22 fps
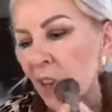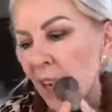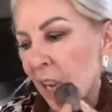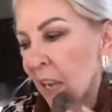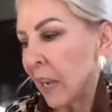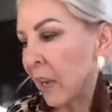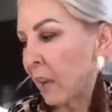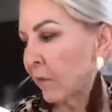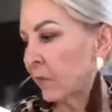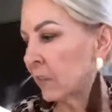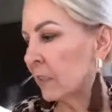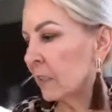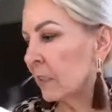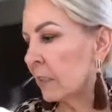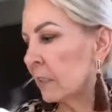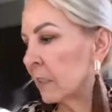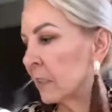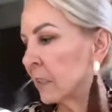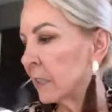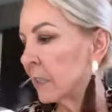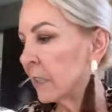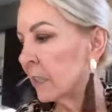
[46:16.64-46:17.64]
I have
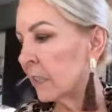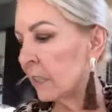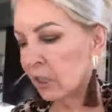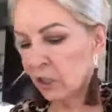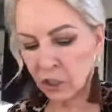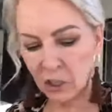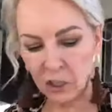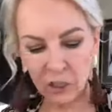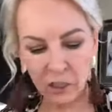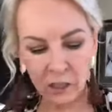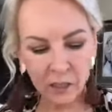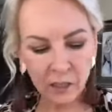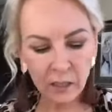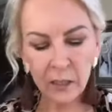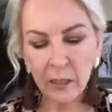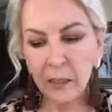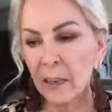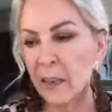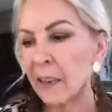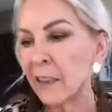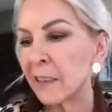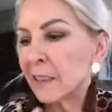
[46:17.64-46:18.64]
just a titch
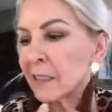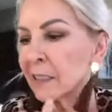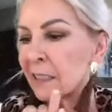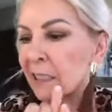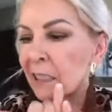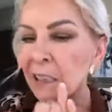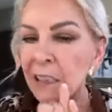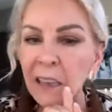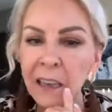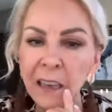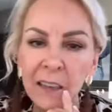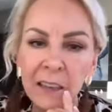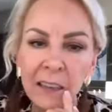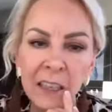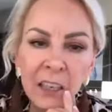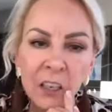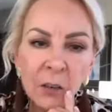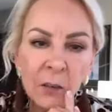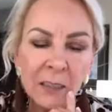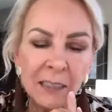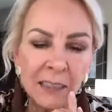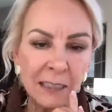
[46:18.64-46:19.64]
Still, uh,
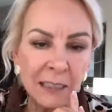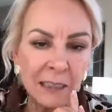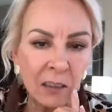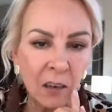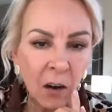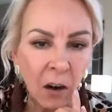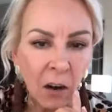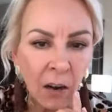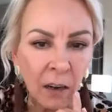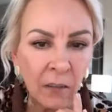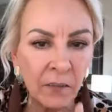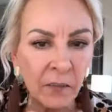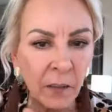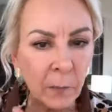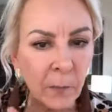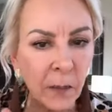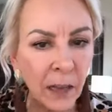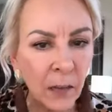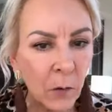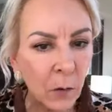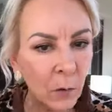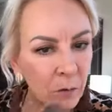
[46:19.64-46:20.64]
you know, it's a scar
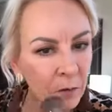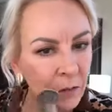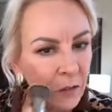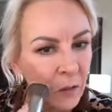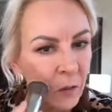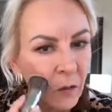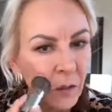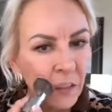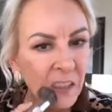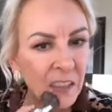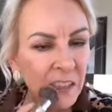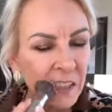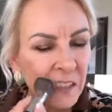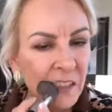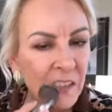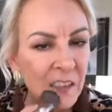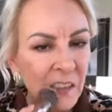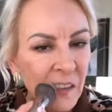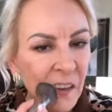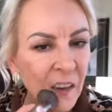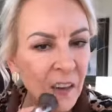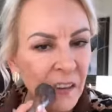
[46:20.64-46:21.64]
from that cold sore and I
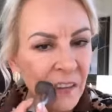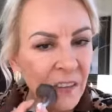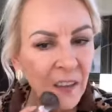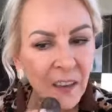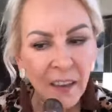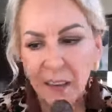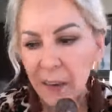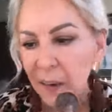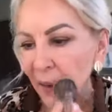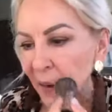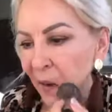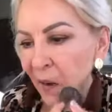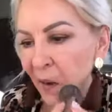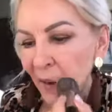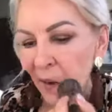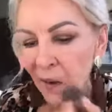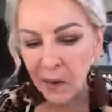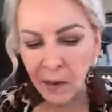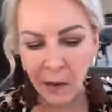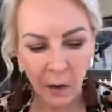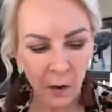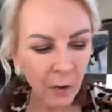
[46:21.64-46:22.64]
just hate that, eh?
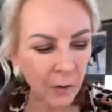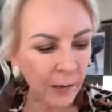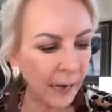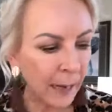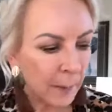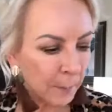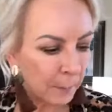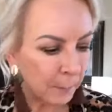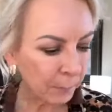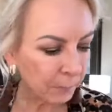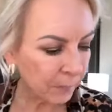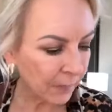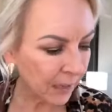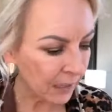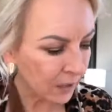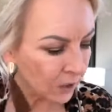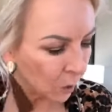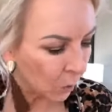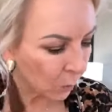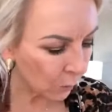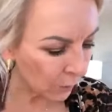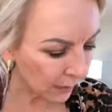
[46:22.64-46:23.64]
Okay,
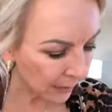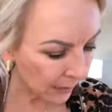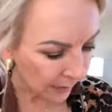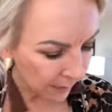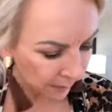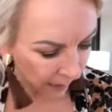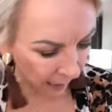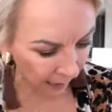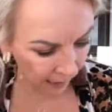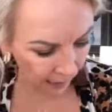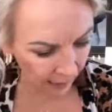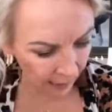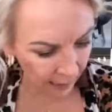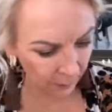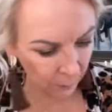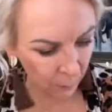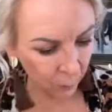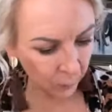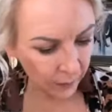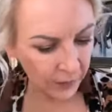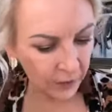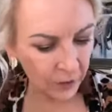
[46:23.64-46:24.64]
so I
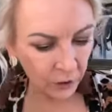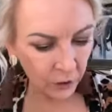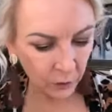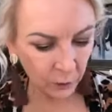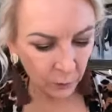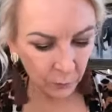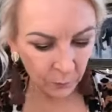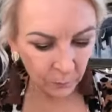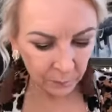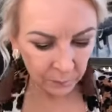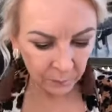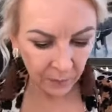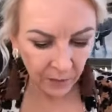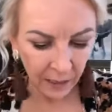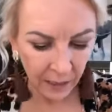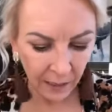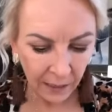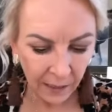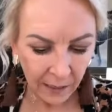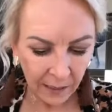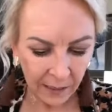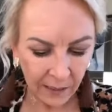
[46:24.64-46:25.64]
am going to
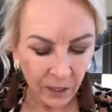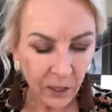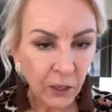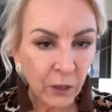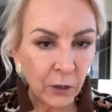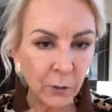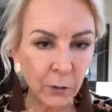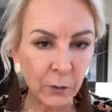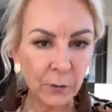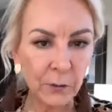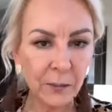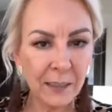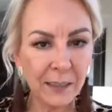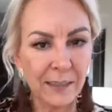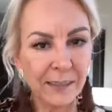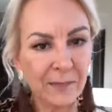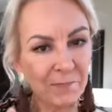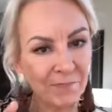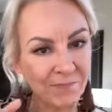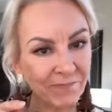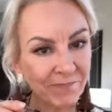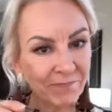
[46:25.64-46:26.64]

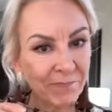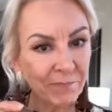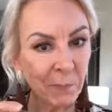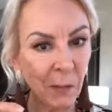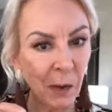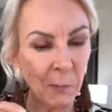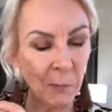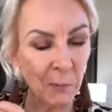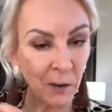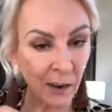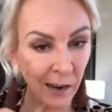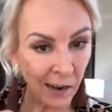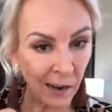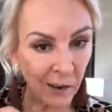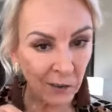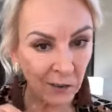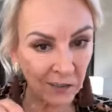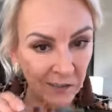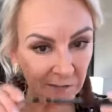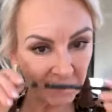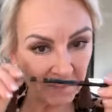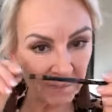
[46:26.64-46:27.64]
use my
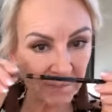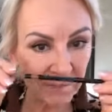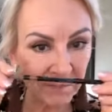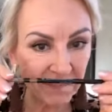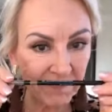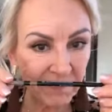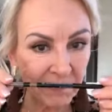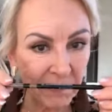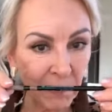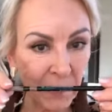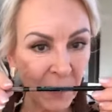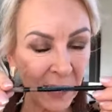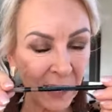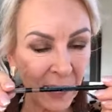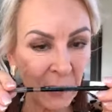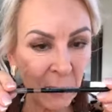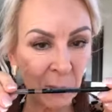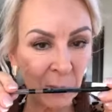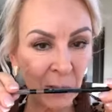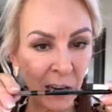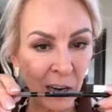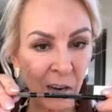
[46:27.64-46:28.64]
brown,
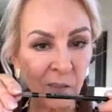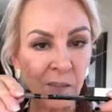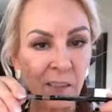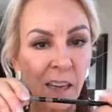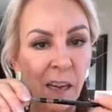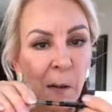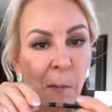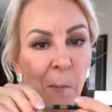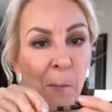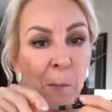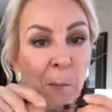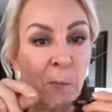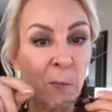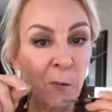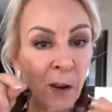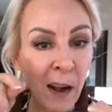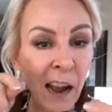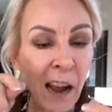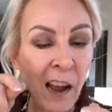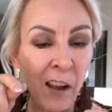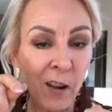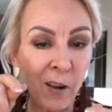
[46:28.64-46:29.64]
medium brown
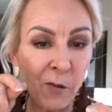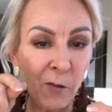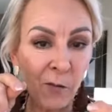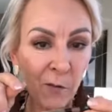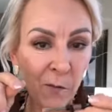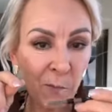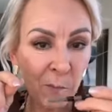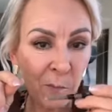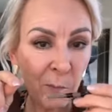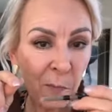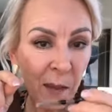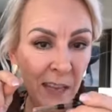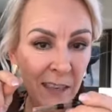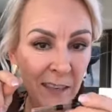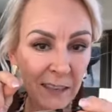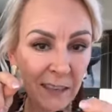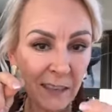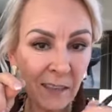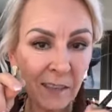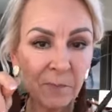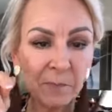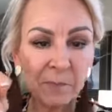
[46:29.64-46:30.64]
brow
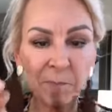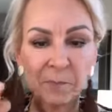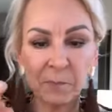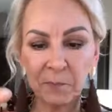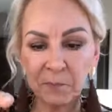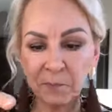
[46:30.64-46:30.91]
pencil